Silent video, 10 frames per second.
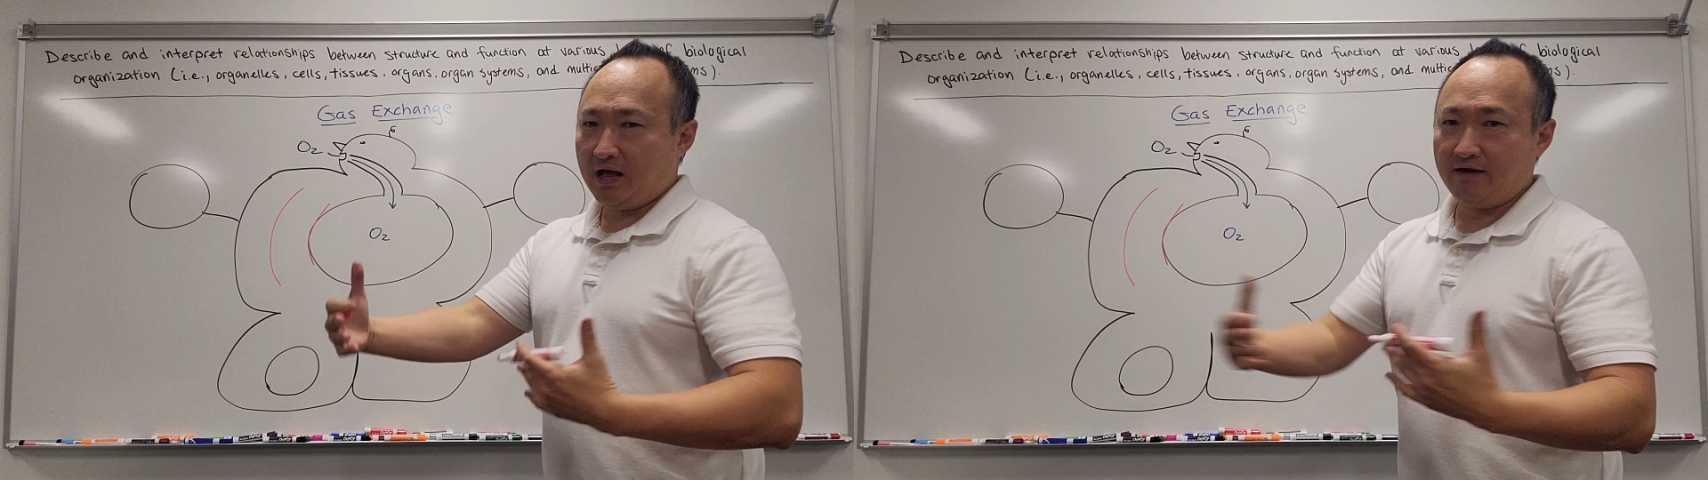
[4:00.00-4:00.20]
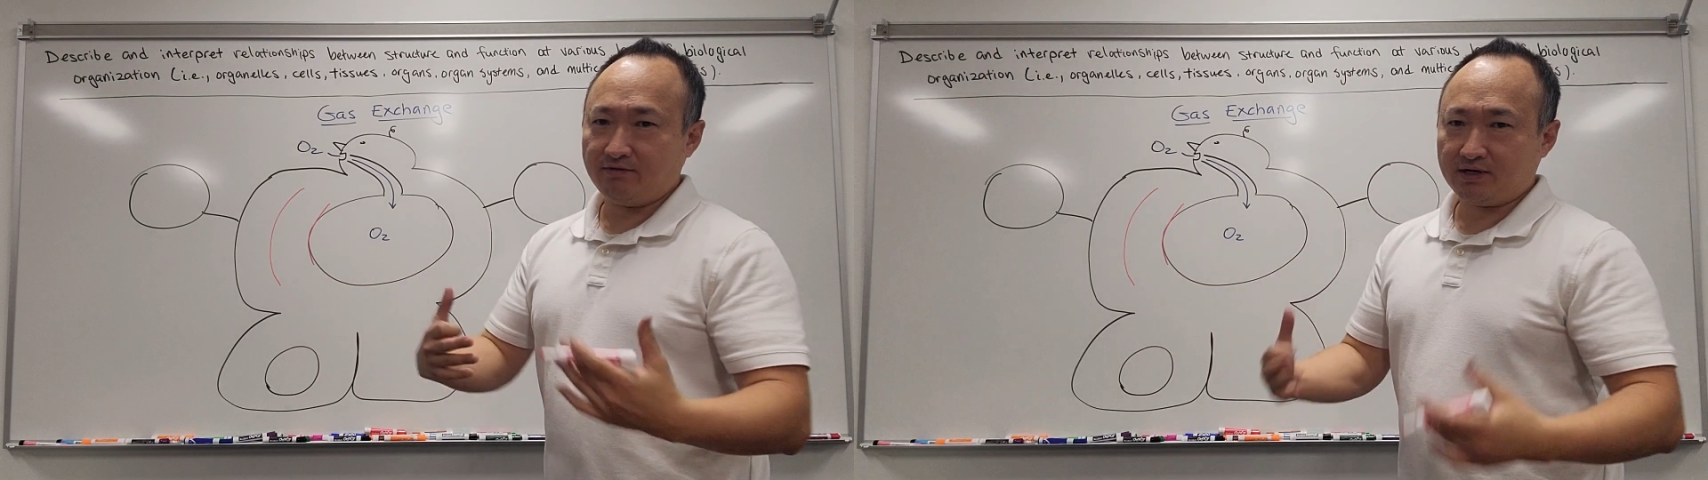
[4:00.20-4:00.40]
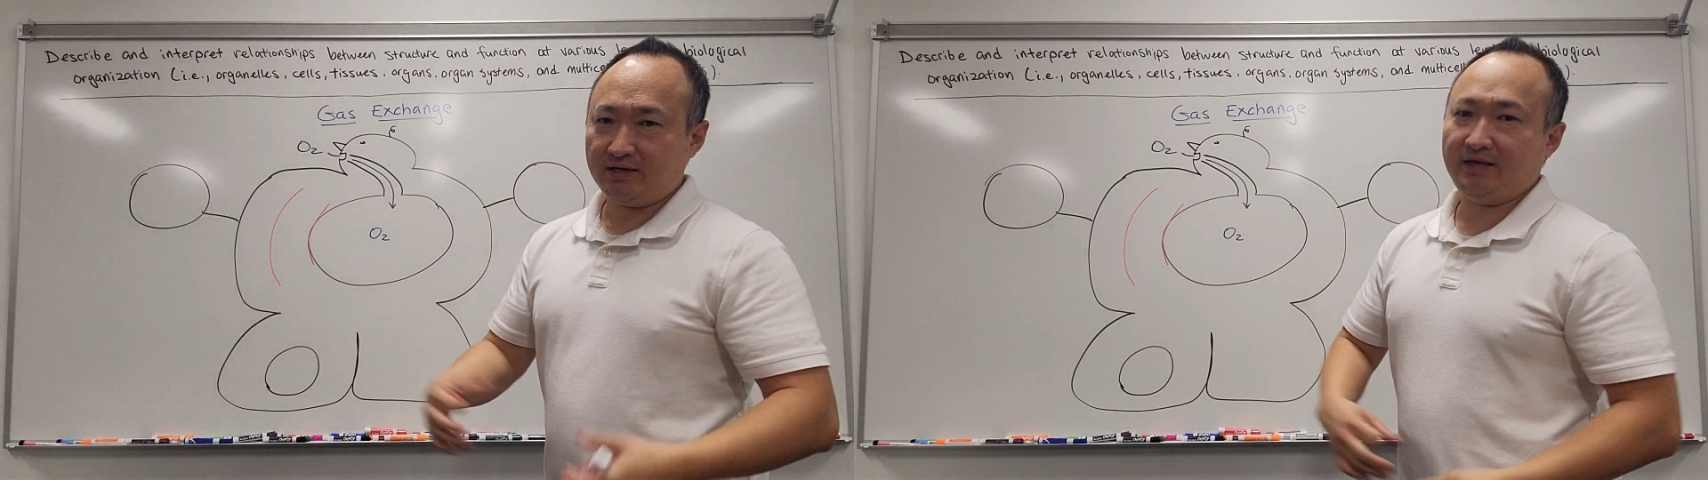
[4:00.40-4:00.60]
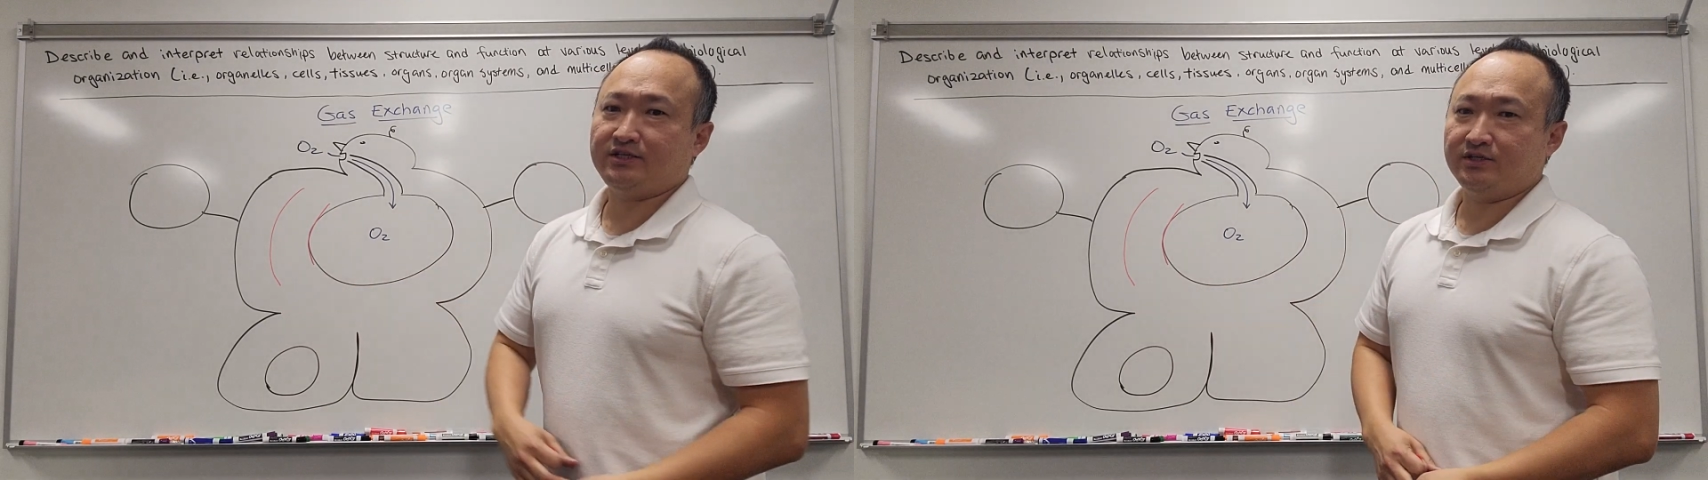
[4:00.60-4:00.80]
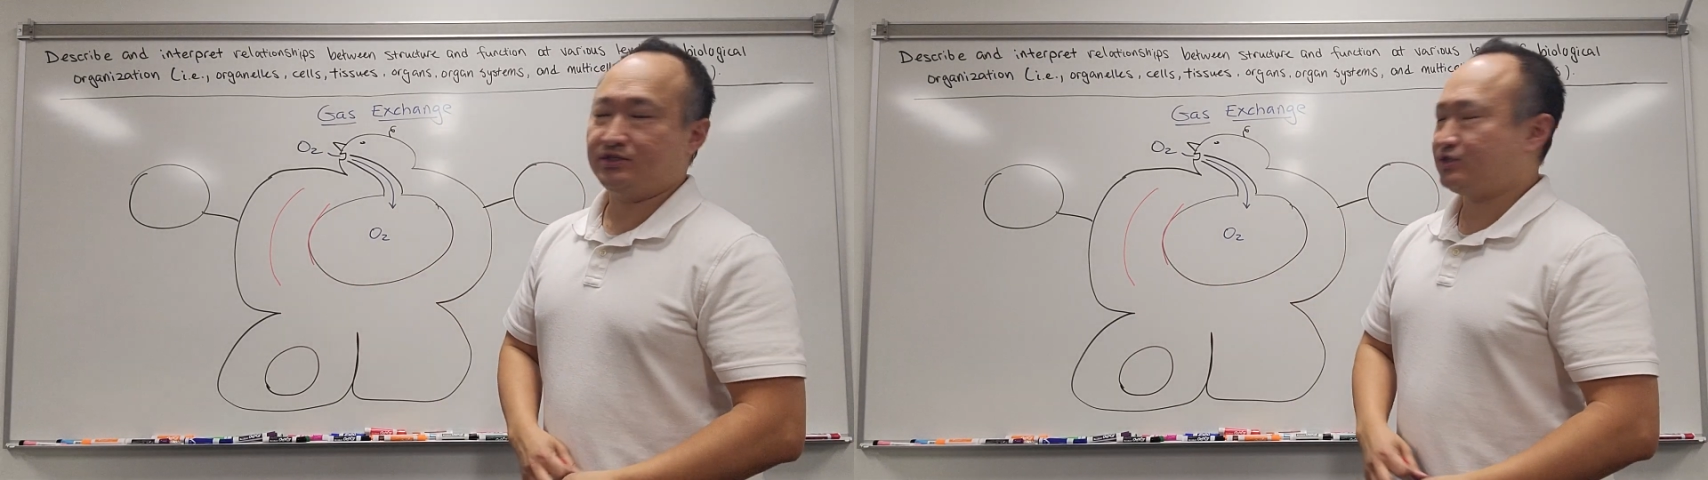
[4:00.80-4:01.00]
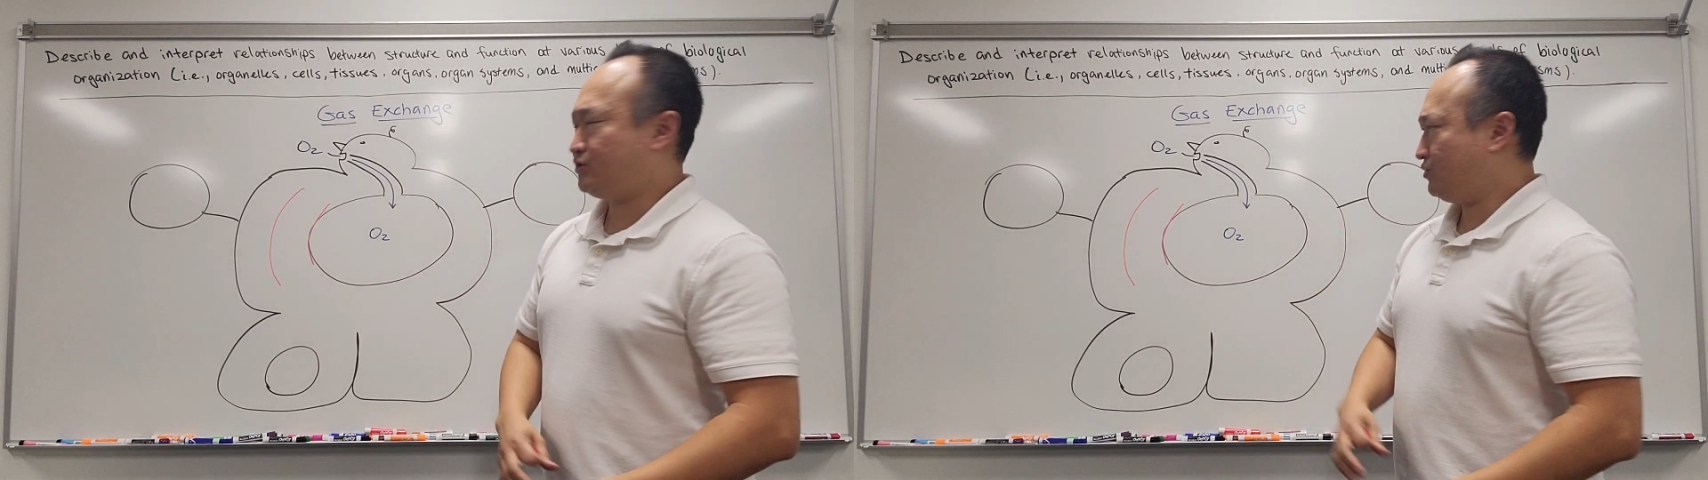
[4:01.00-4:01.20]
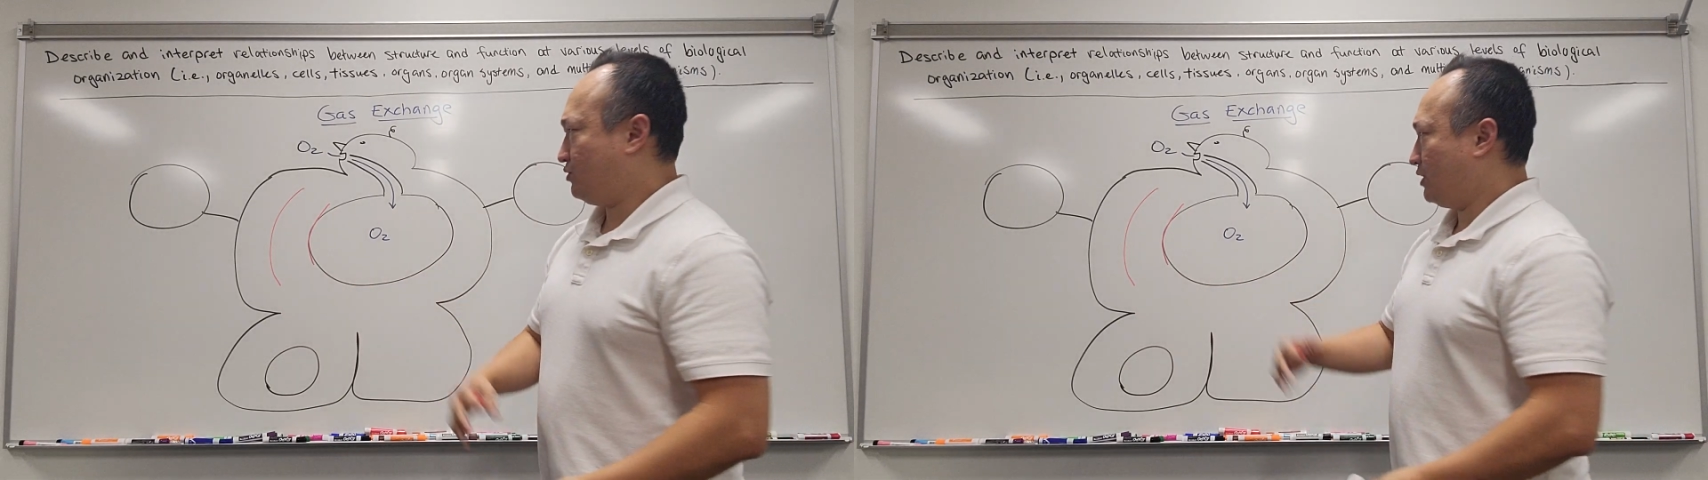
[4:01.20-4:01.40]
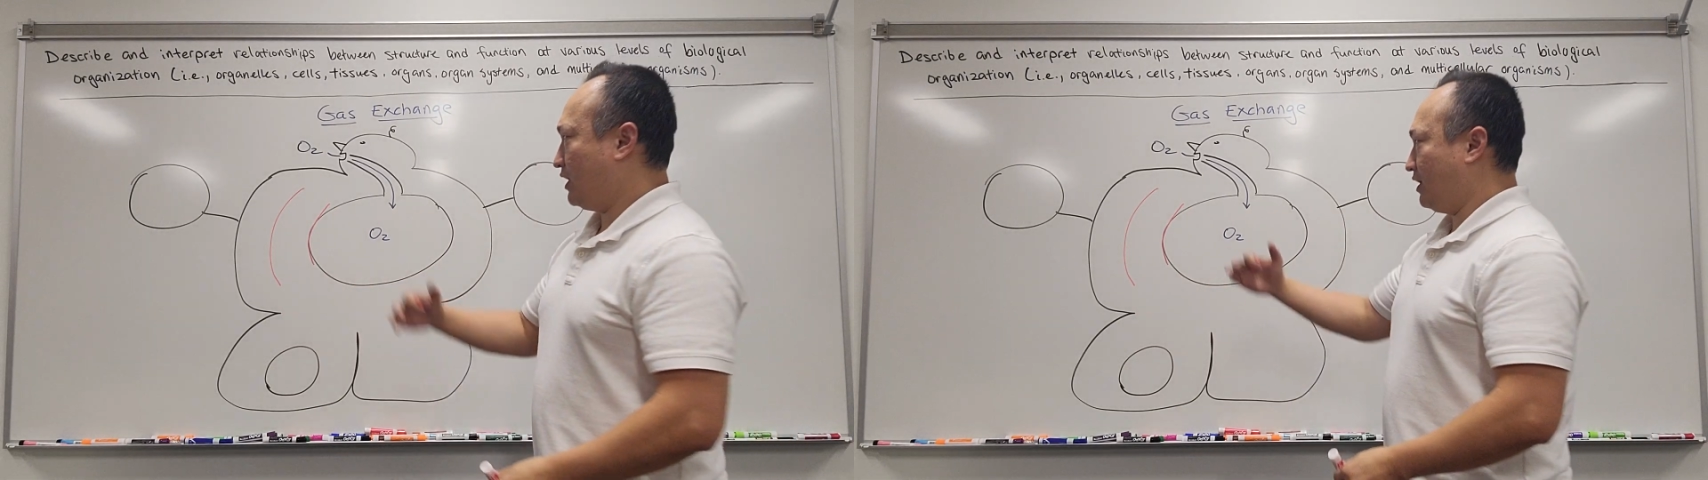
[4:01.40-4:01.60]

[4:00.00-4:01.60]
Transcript: have connections to